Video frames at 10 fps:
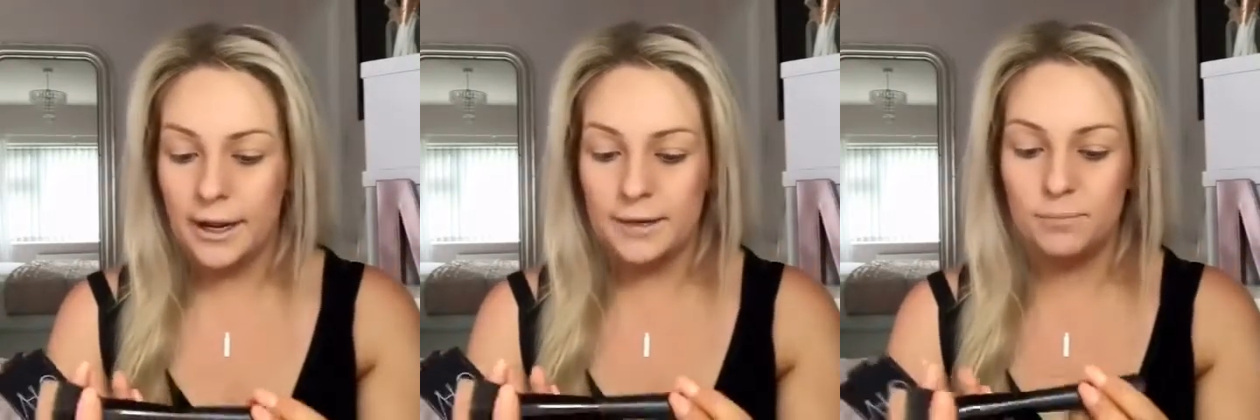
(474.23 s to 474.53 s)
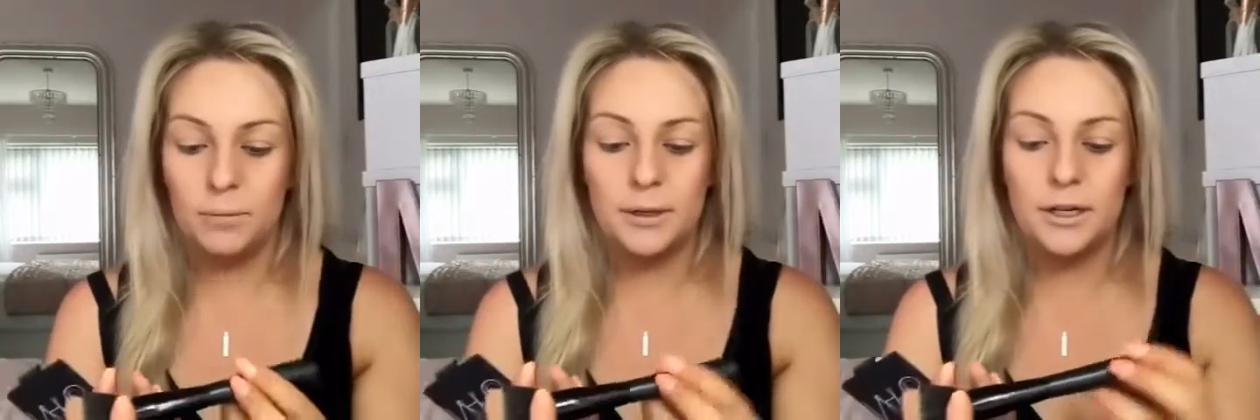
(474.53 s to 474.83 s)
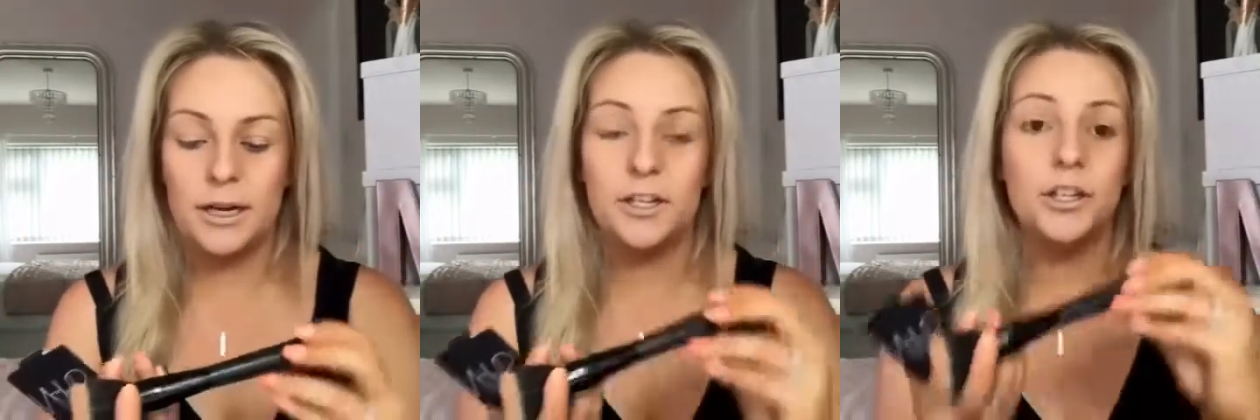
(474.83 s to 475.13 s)

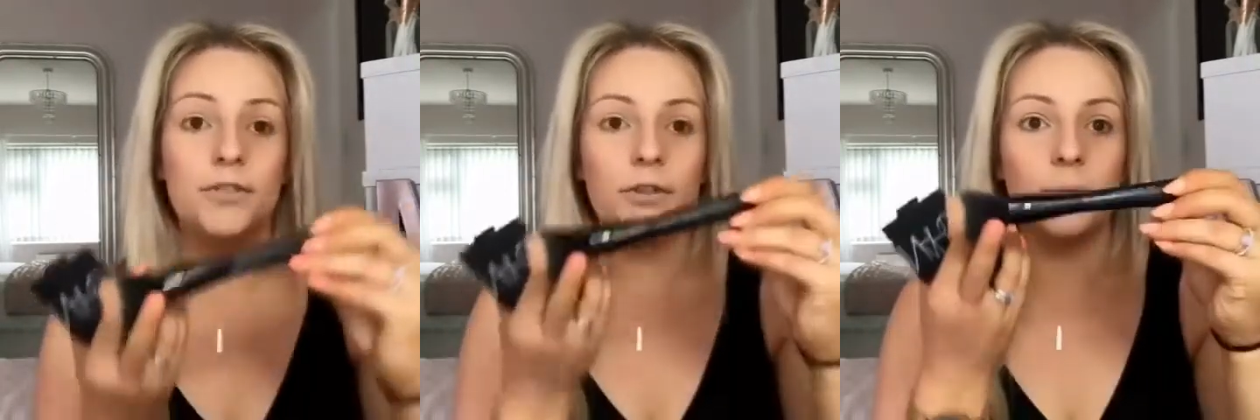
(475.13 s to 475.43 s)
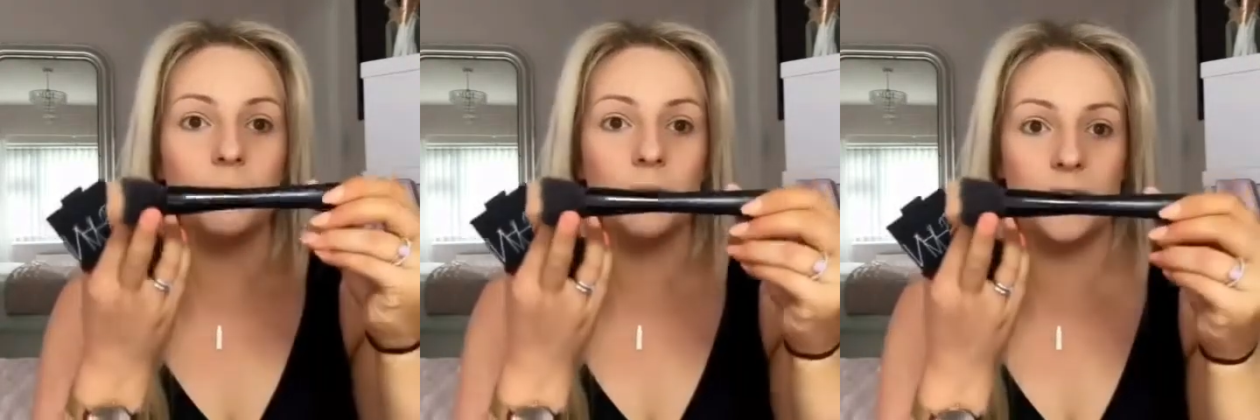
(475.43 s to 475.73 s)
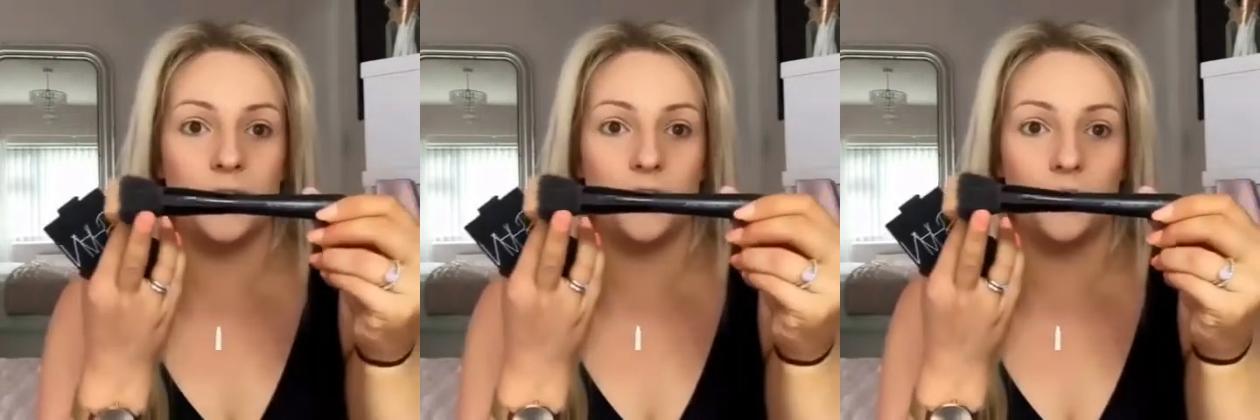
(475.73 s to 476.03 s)
It's just from the
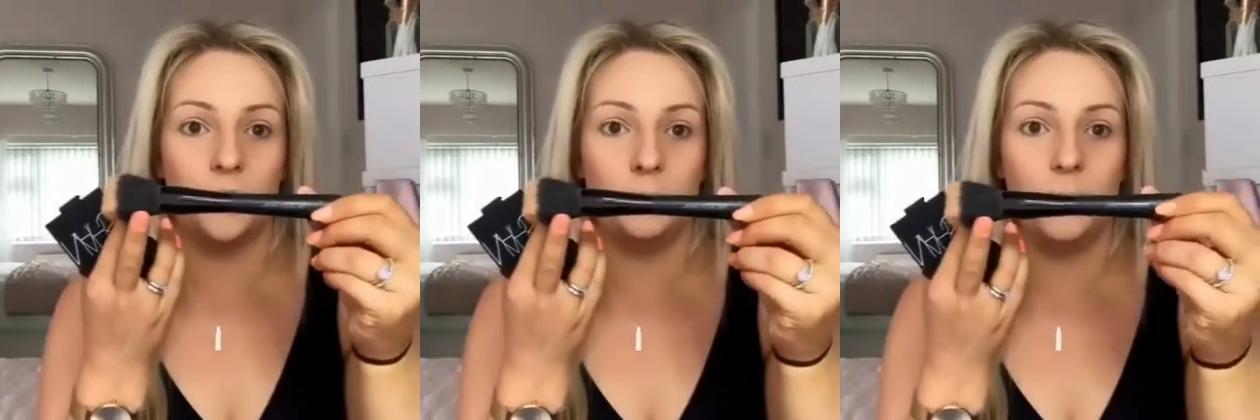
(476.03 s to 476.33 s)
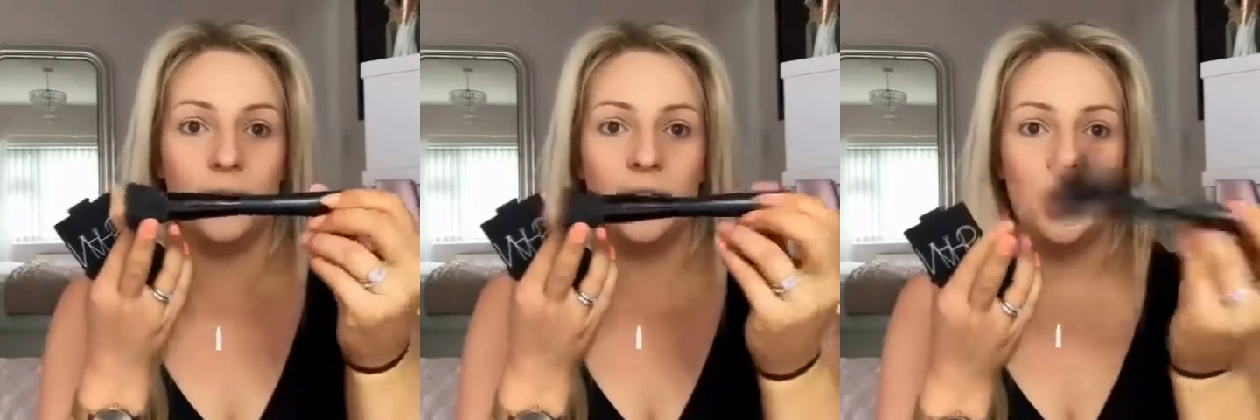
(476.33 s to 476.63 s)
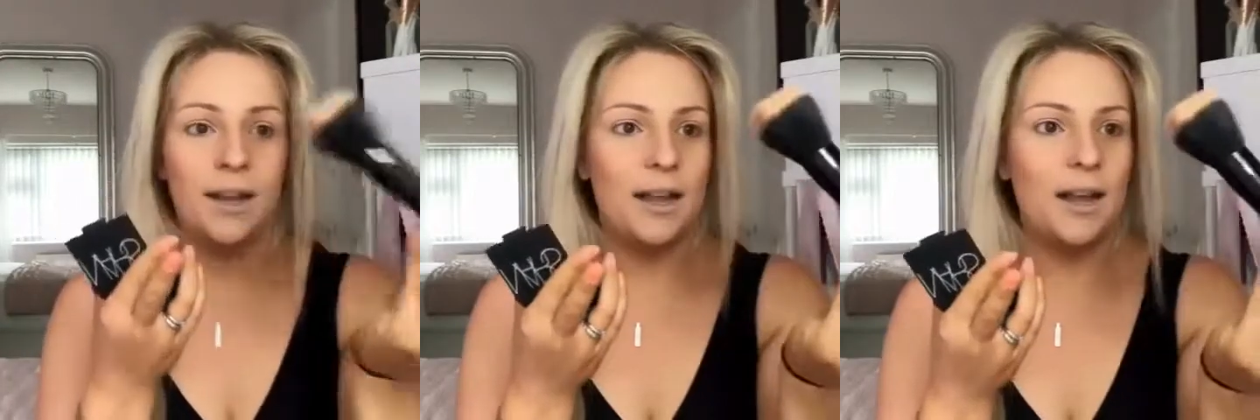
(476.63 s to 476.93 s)
Body Shop,
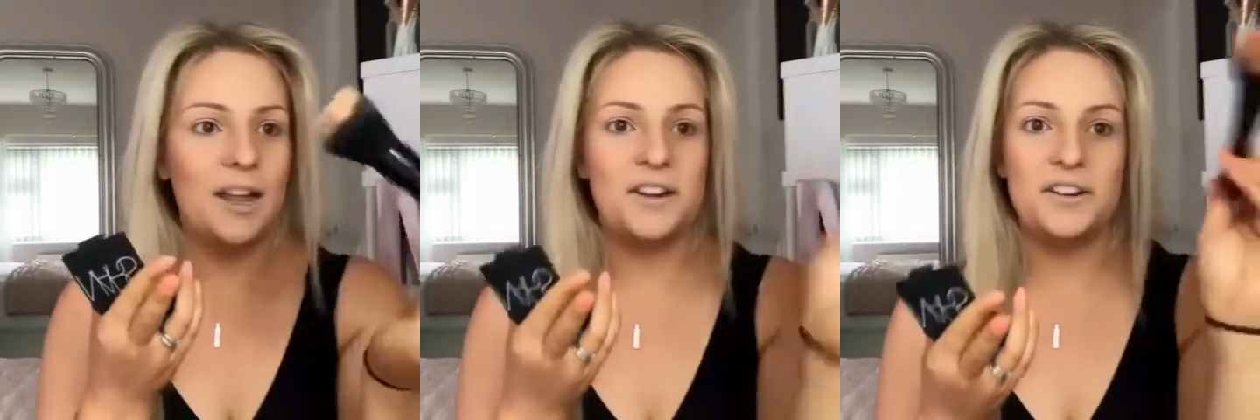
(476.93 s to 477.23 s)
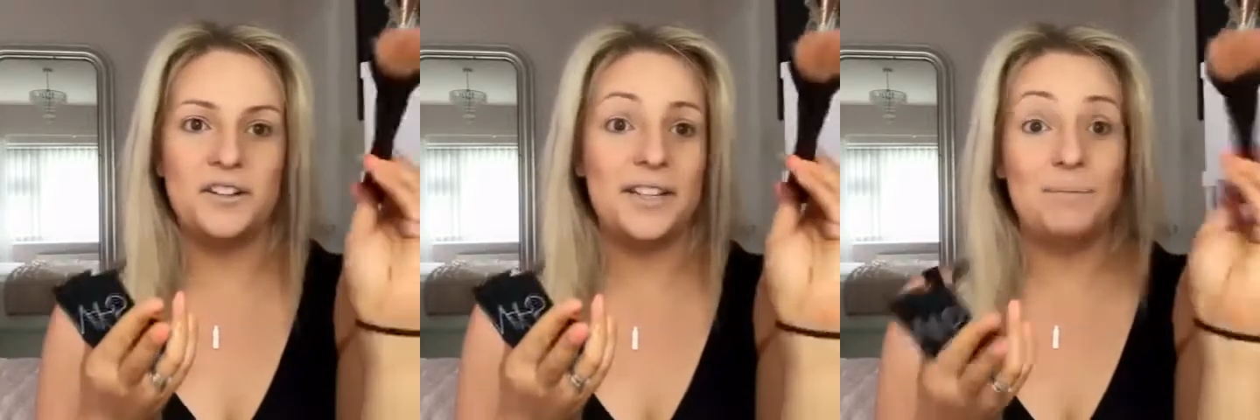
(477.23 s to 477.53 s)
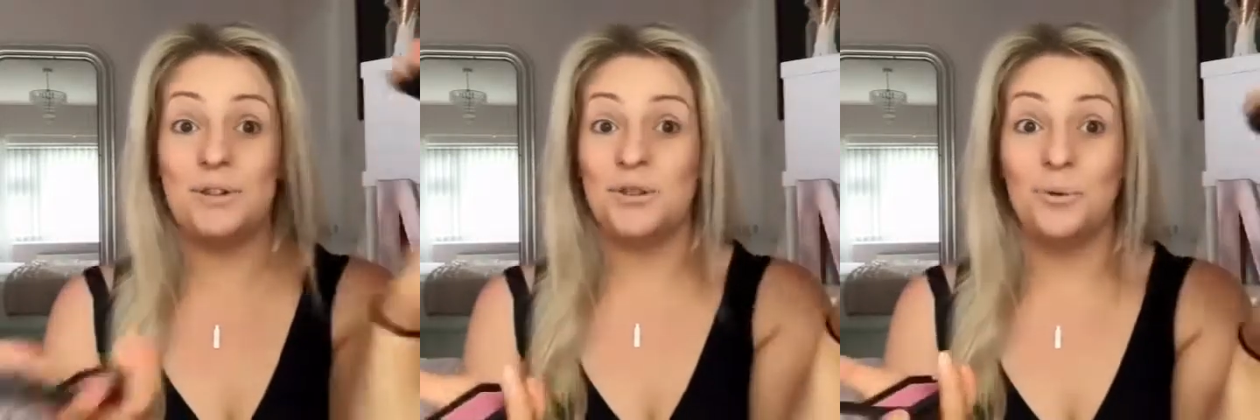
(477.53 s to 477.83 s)
and it just
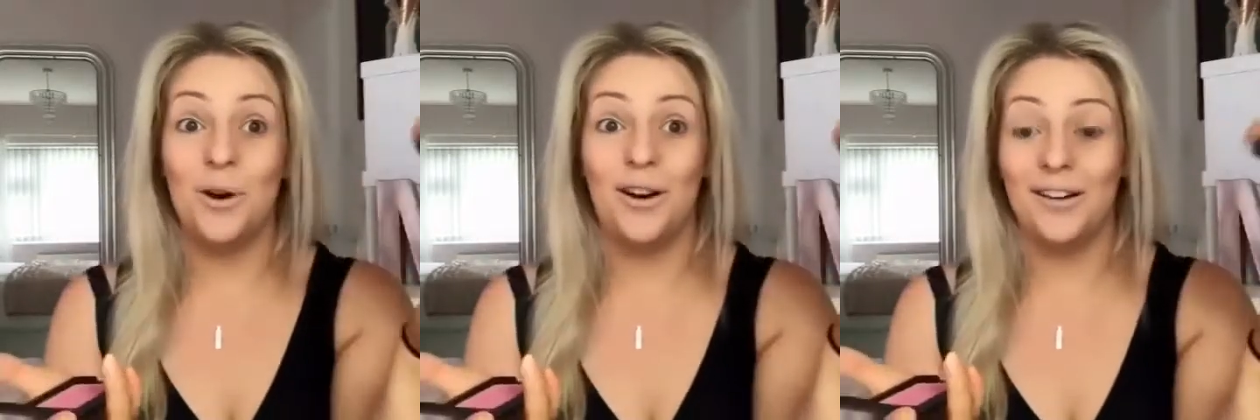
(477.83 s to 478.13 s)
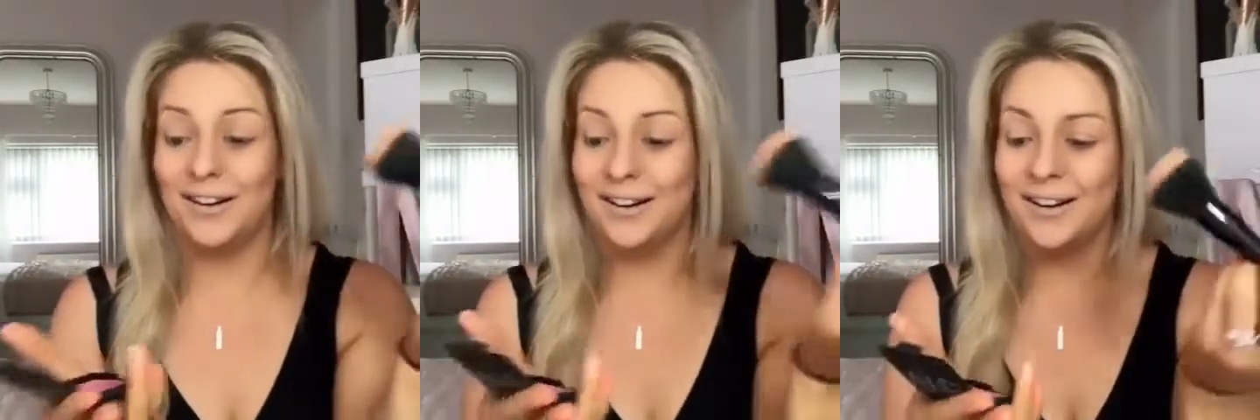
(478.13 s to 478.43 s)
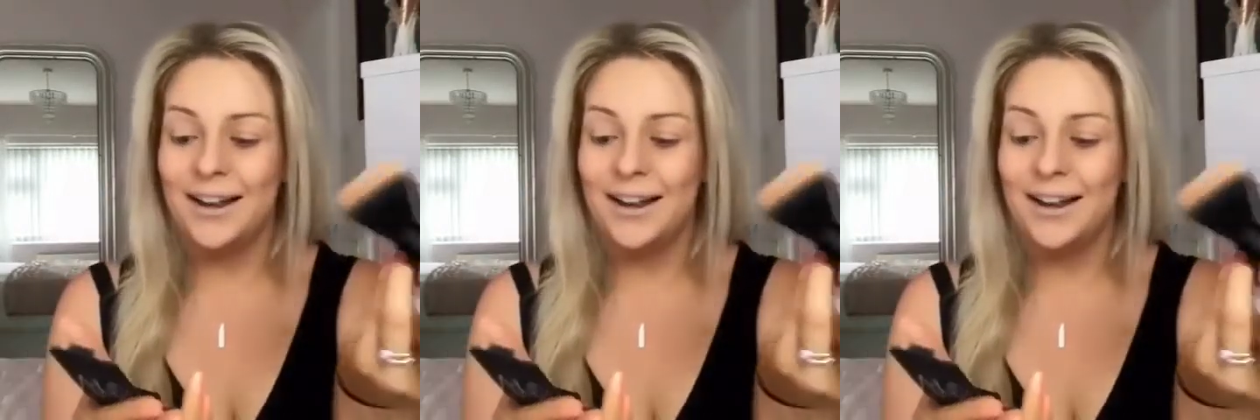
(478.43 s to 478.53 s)
seems to work.